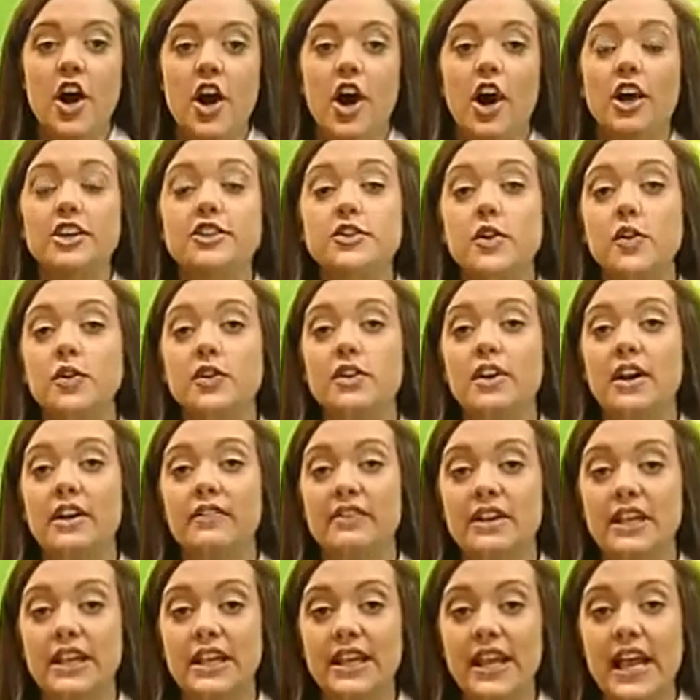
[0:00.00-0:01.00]
A total
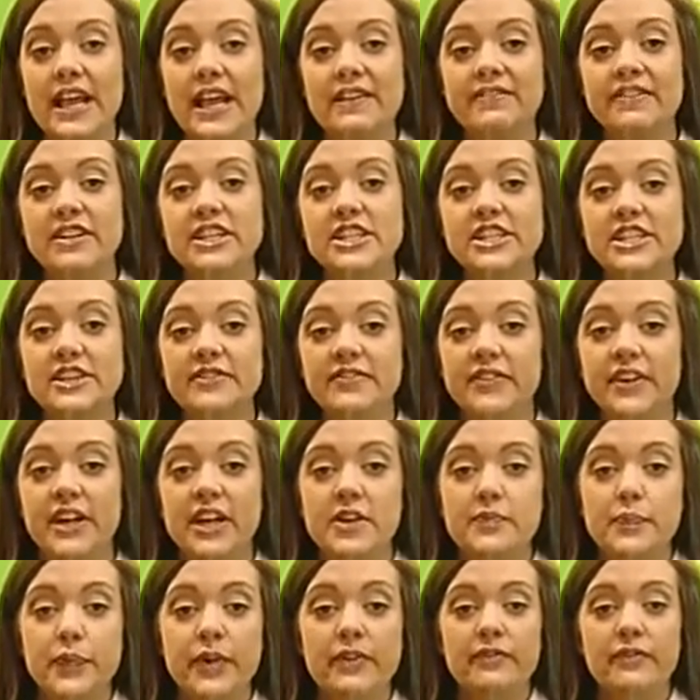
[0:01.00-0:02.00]
of 11 different
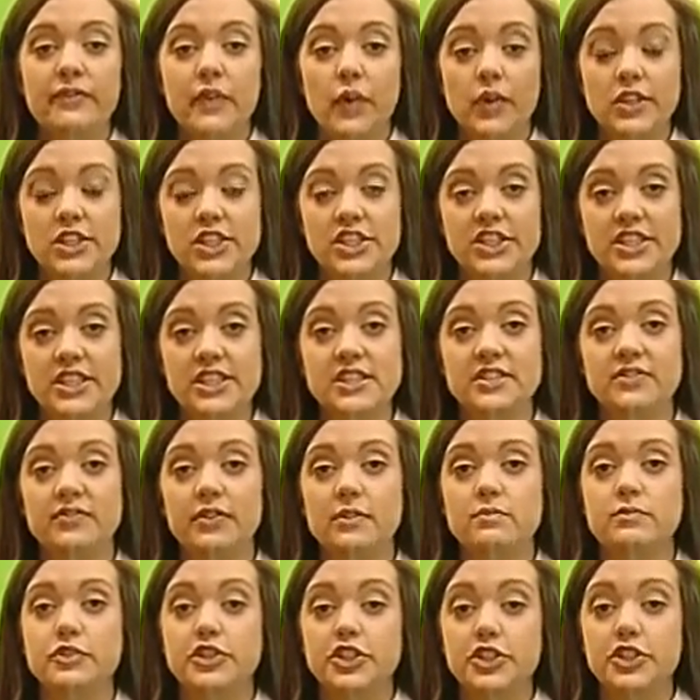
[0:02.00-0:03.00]
input voltages
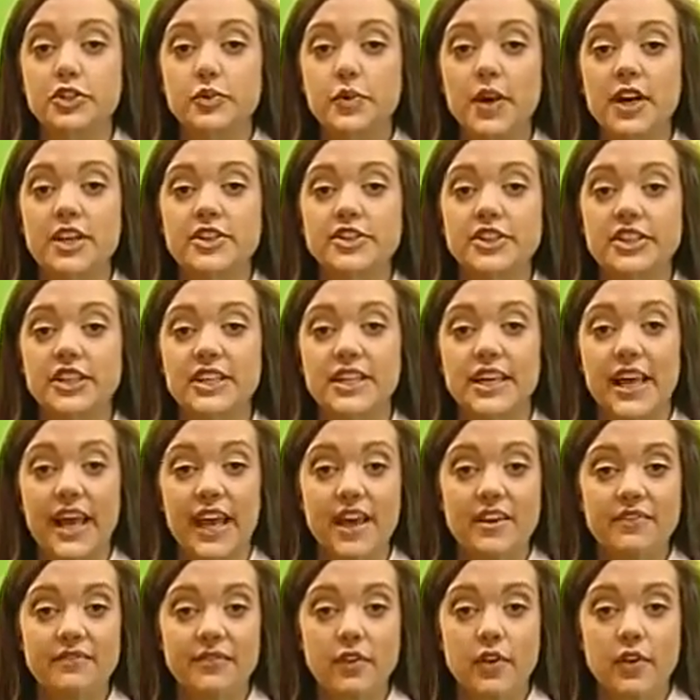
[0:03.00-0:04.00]
from
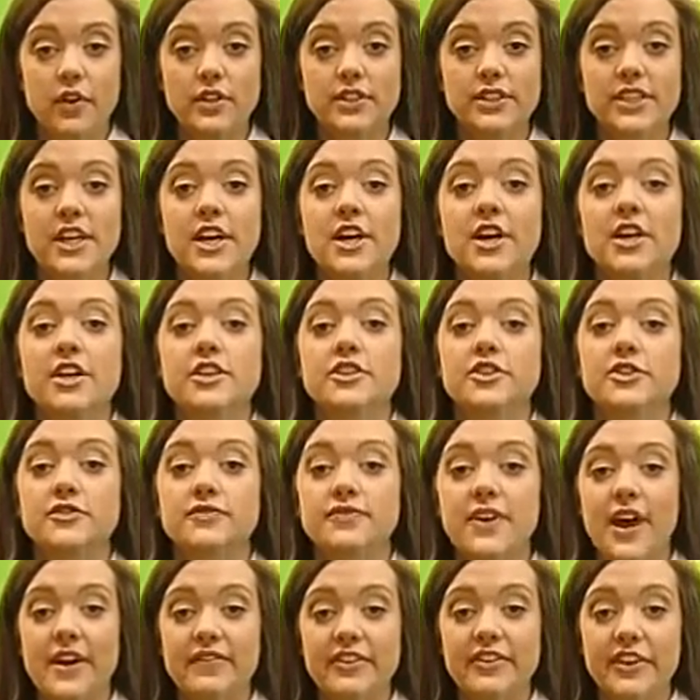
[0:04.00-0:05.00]
208 volts to
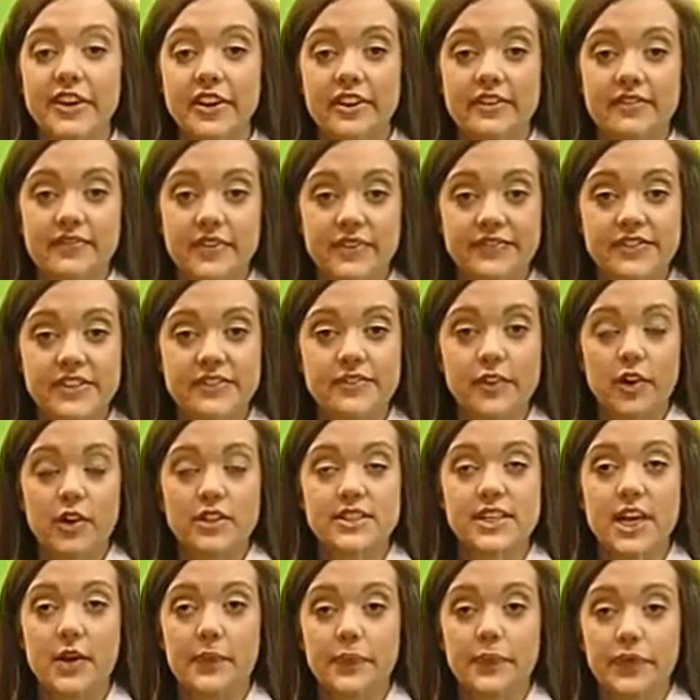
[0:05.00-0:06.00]
550
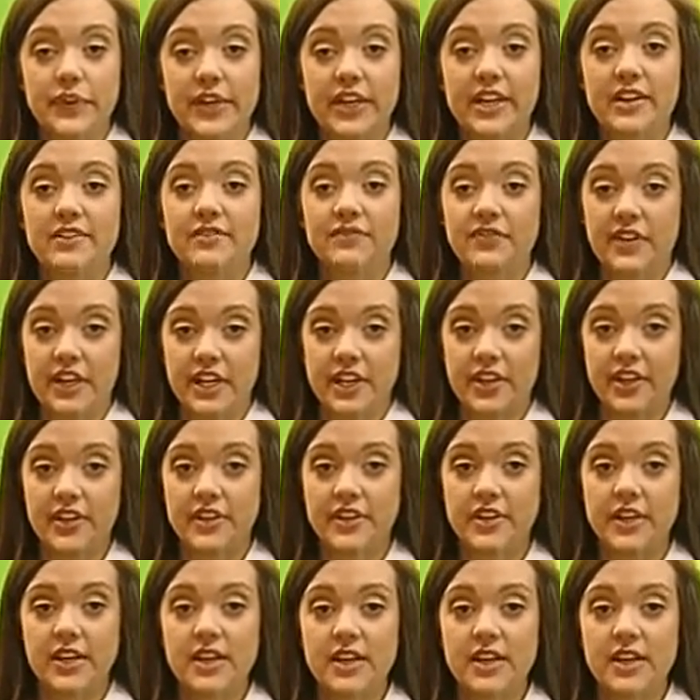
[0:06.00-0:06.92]
volts are pre-configured.